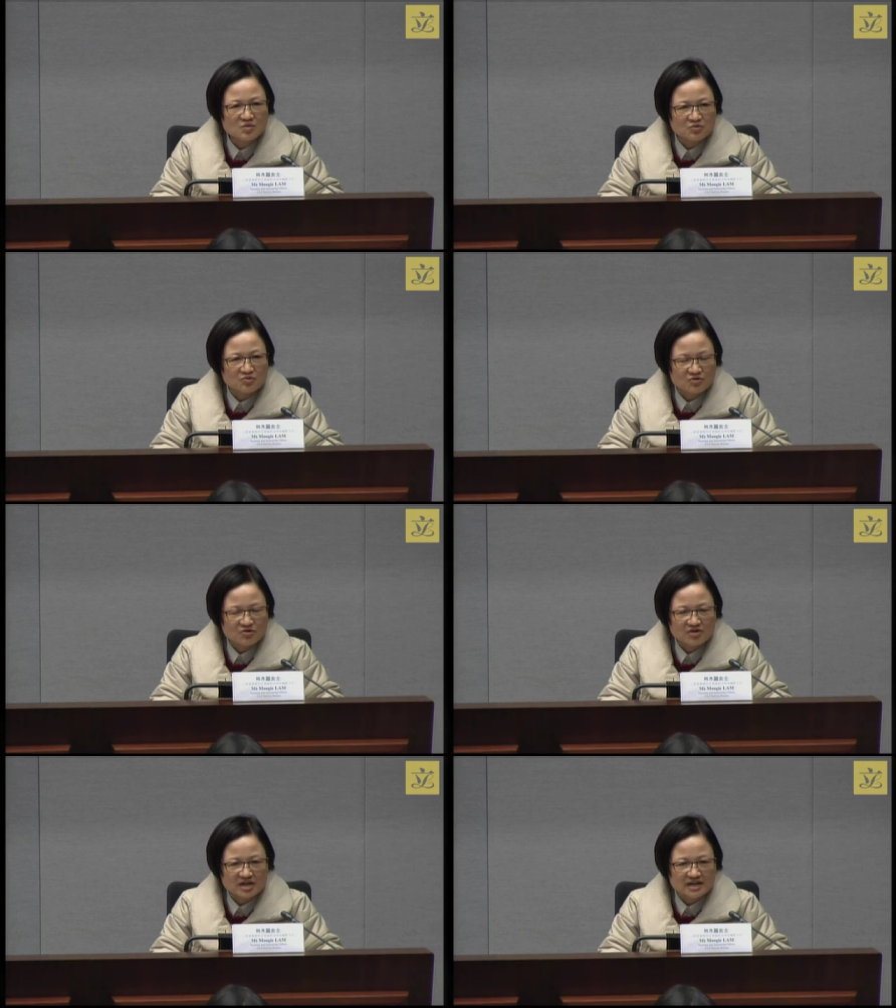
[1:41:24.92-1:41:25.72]
The
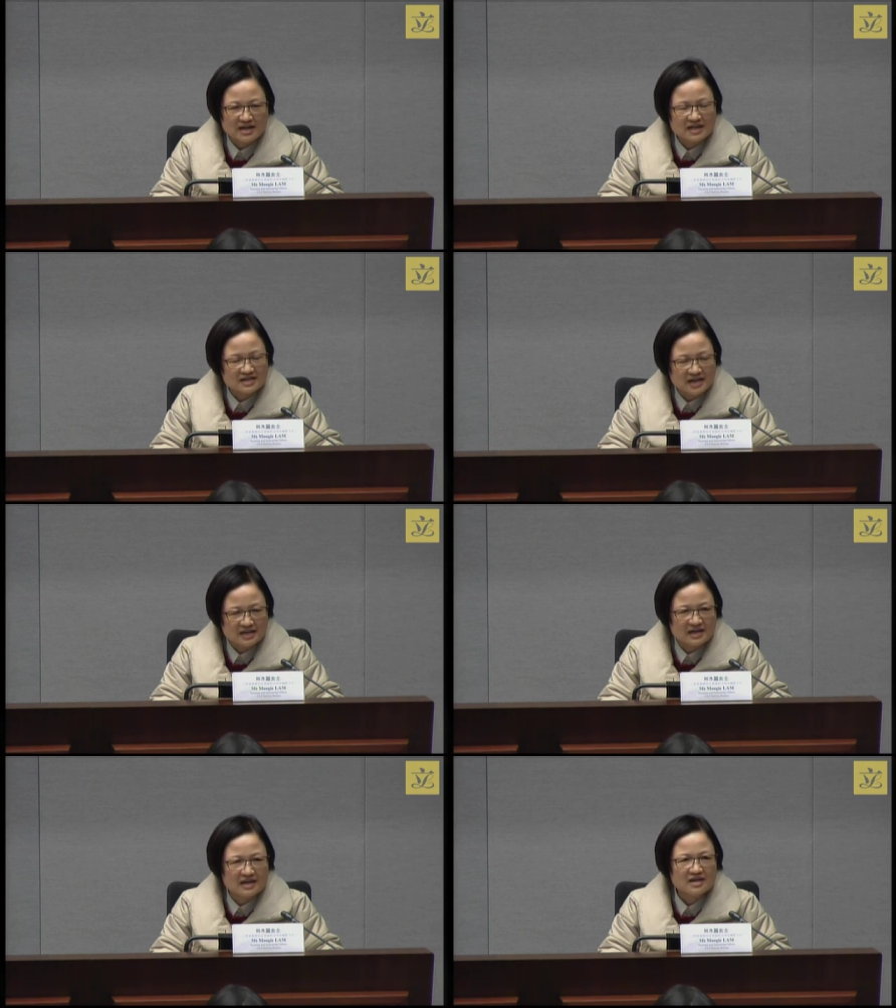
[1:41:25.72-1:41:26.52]
objective
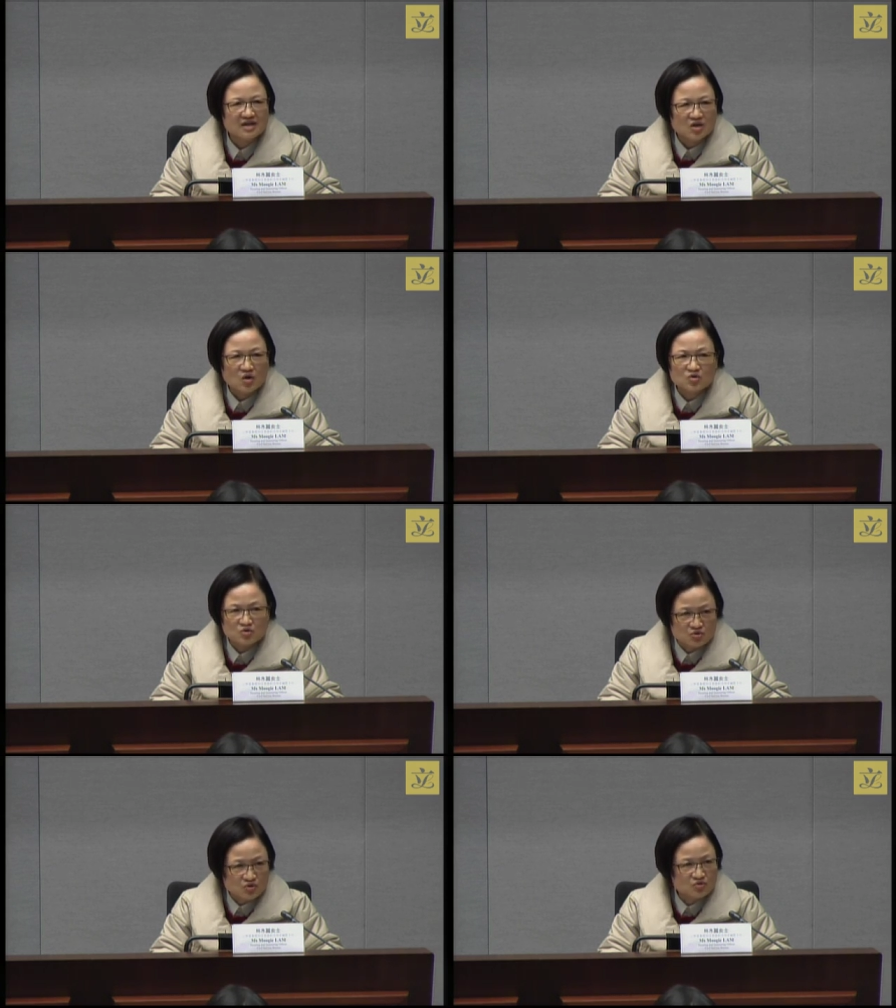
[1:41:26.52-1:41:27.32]
was to meet
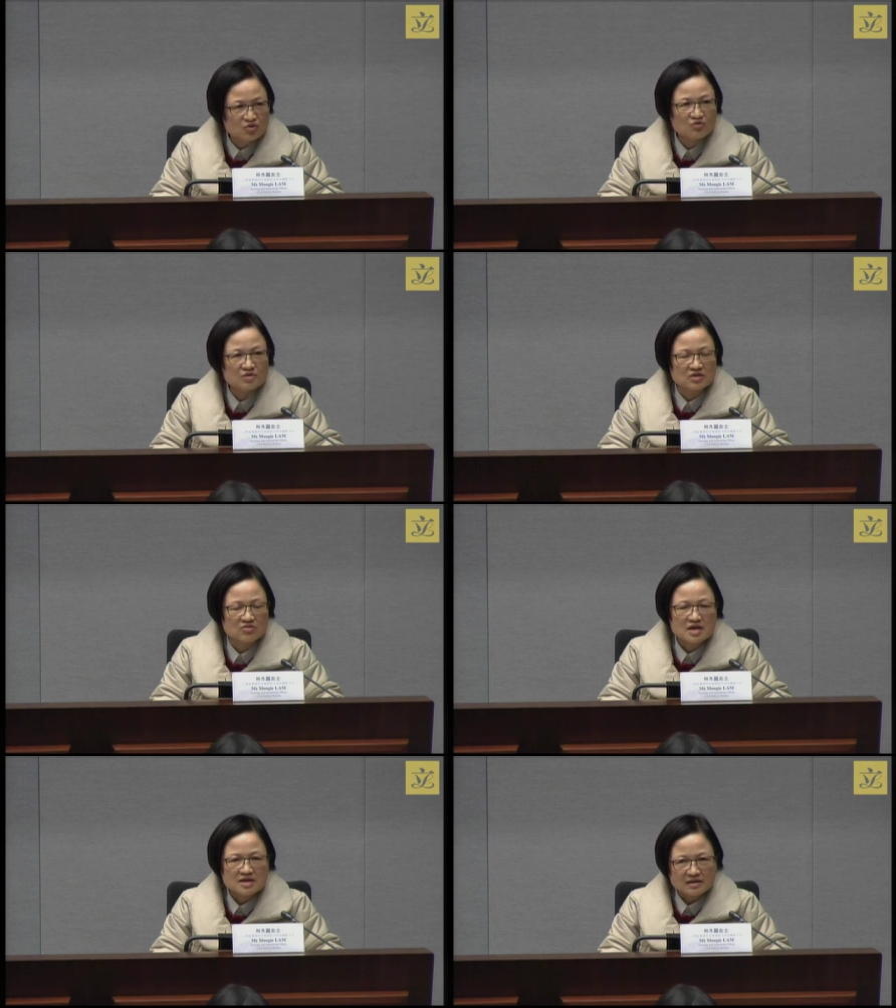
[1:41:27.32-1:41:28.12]
housing
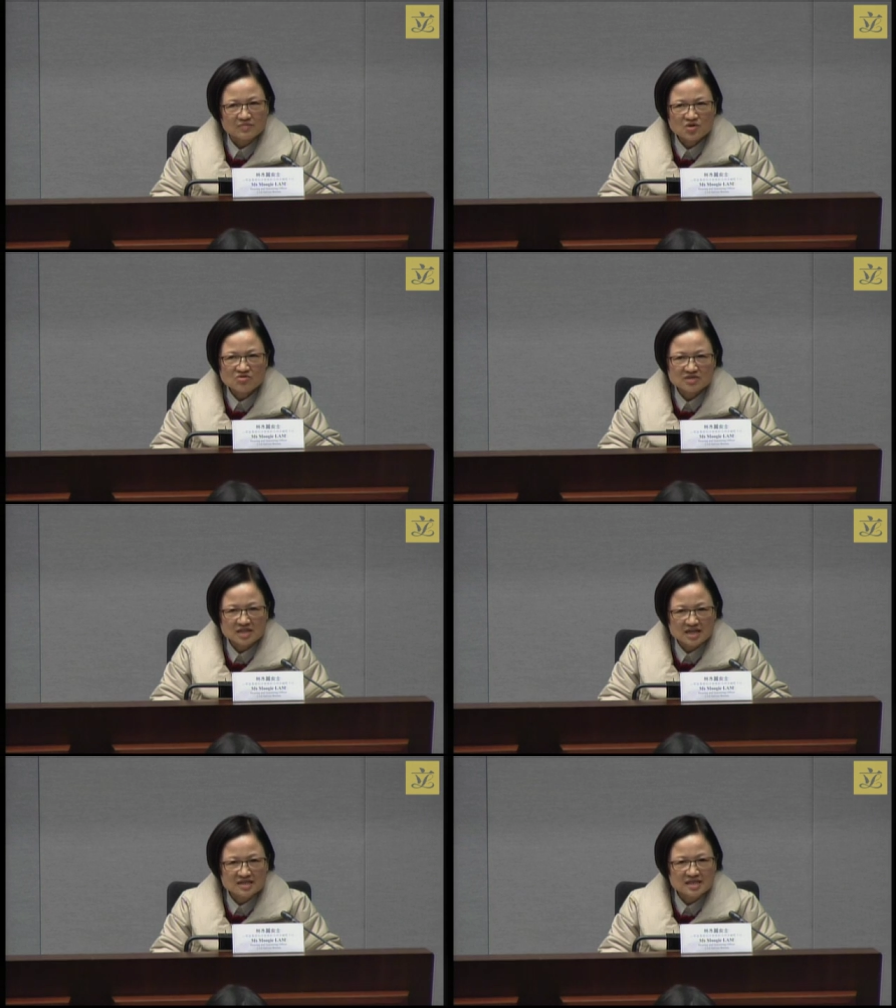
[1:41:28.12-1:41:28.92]
needs
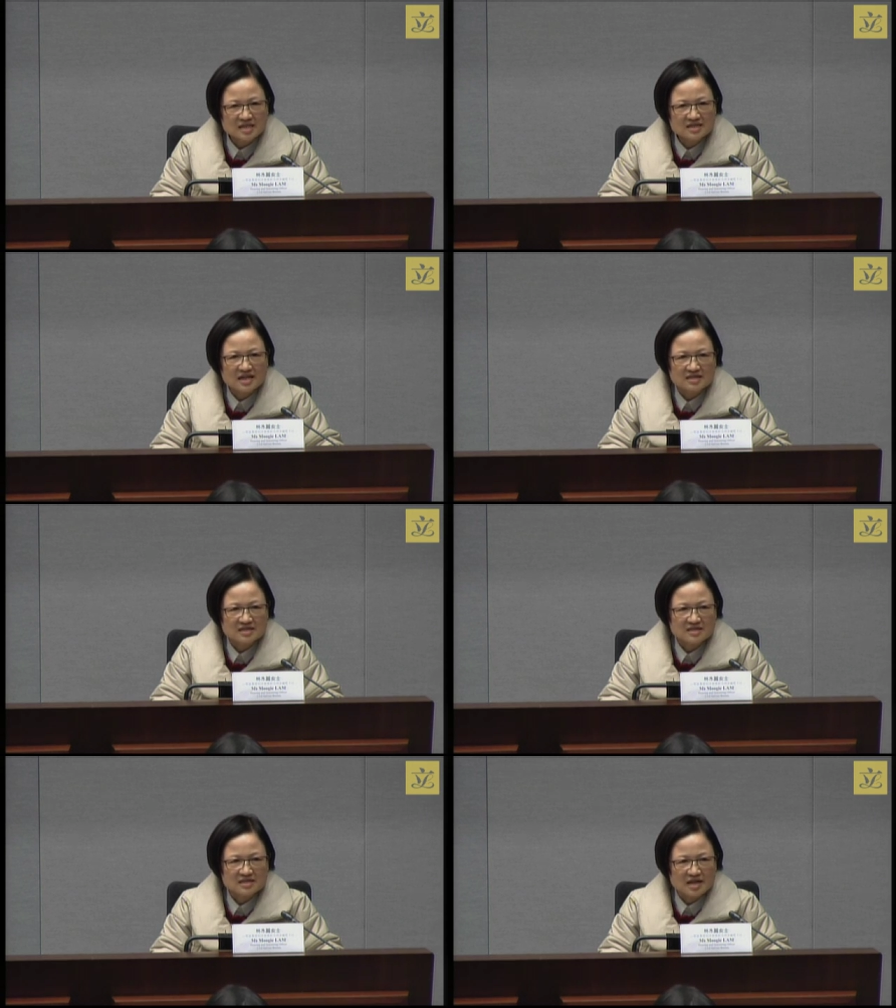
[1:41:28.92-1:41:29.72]
of uh,
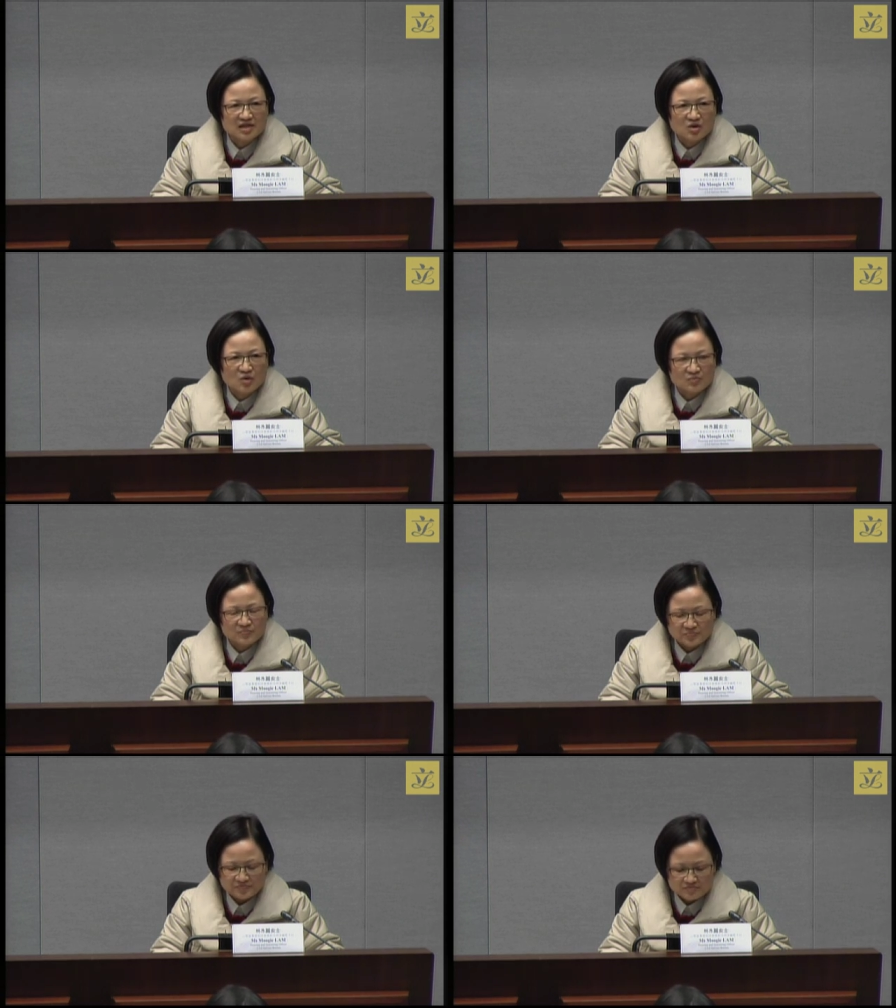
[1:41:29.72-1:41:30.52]
civil
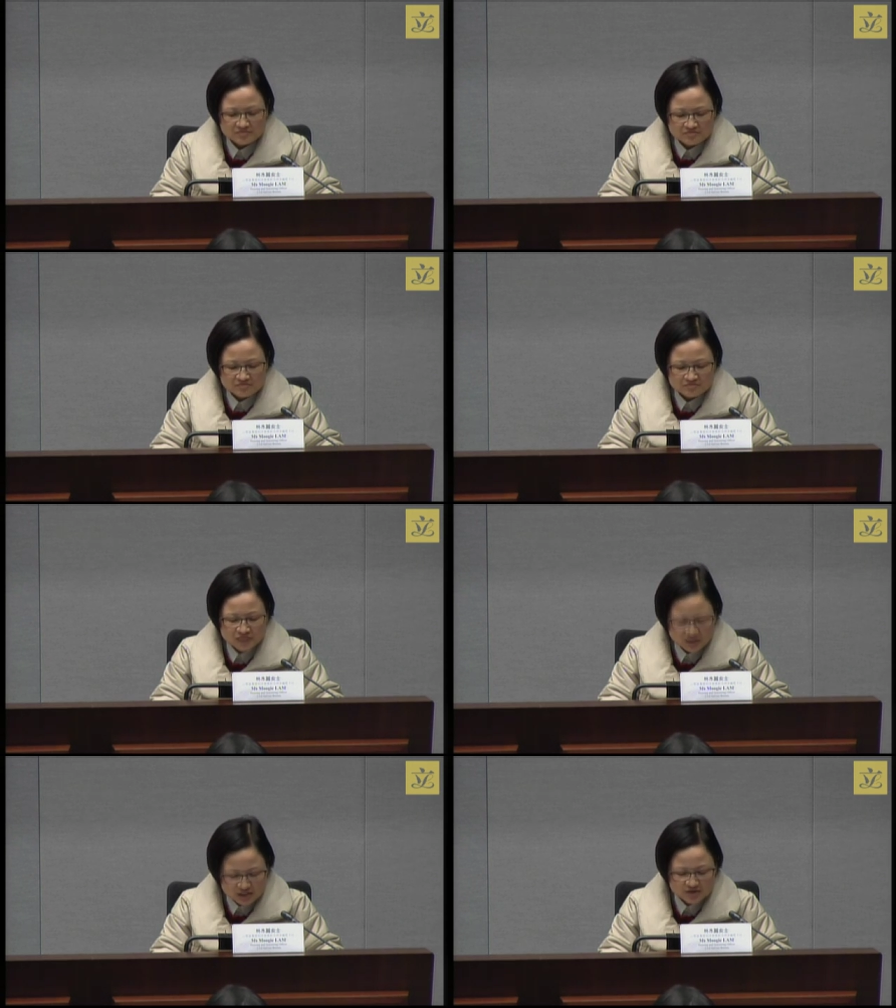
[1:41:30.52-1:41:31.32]
servant families.